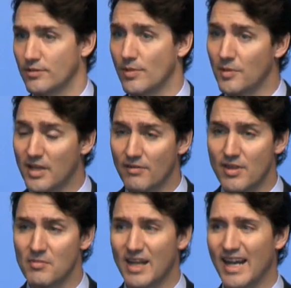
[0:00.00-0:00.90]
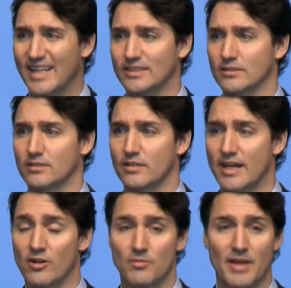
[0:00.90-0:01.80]
We will give them guidance on
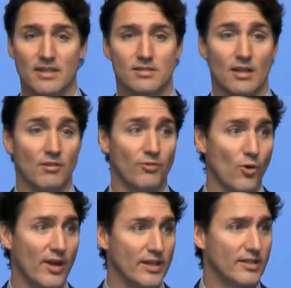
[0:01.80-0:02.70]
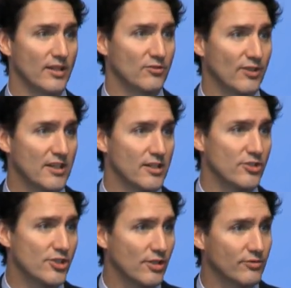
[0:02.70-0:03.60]
how to best avoid
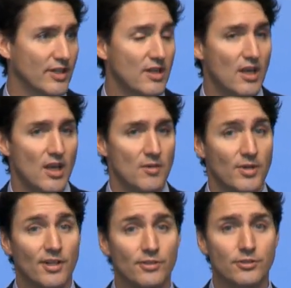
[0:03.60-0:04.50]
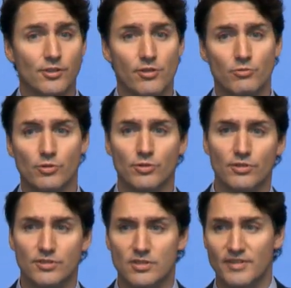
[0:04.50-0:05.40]
confronting children, but also the
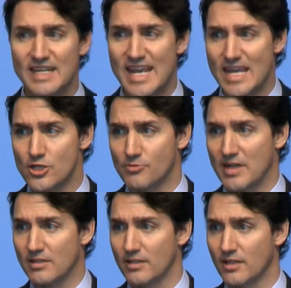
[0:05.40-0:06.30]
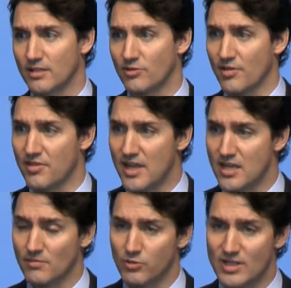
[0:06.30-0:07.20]
rules of engagement so that they
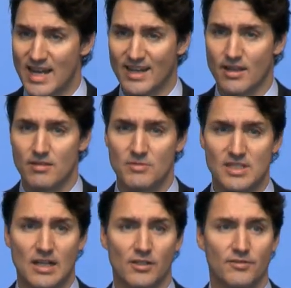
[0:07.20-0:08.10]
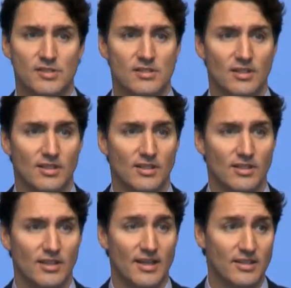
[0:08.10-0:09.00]
can protect themselves
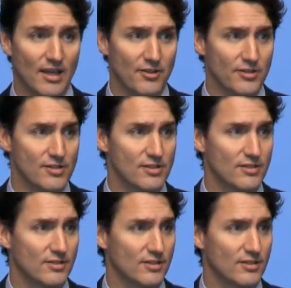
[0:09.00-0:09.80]
and others.